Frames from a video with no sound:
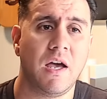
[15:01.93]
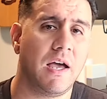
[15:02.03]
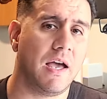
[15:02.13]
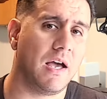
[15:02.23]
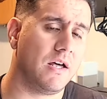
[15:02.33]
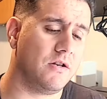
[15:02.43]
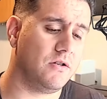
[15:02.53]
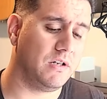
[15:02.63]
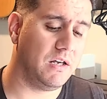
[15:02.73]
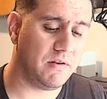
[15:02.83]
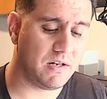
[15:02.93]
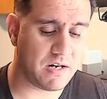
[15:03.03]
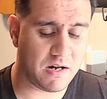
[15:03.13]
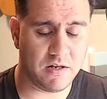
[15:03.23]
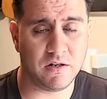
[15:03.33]
and you're giving
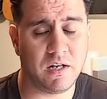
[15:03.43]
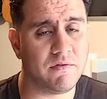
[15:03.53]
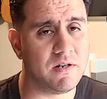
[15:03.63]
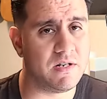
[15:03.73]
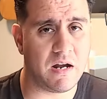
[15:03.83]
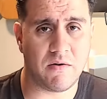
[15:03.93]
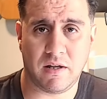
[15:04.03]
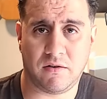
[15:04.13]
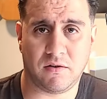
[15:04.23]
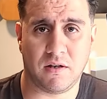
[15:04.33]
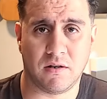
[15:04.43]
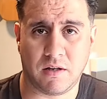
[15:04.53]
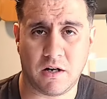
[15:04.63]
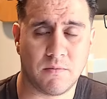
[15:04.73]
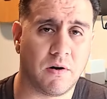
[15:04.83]
you're given day rates in
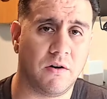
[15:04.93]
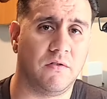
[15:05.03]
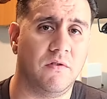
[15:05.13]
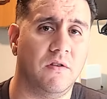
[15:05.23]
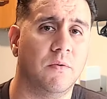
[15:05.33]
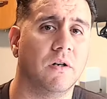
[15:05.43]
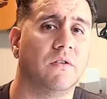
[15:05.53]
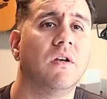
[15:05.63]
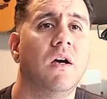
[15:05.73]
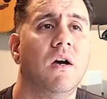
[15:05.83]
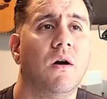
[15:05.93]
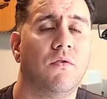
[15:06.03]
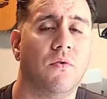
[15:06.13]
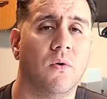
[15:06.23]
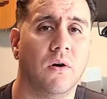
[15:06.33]
later parts of these books
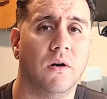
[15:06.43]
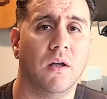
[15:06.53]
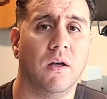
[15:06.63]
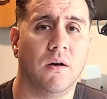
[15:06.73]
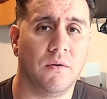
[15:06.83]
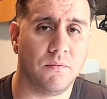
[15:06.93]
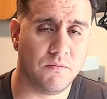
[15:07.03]
for uh,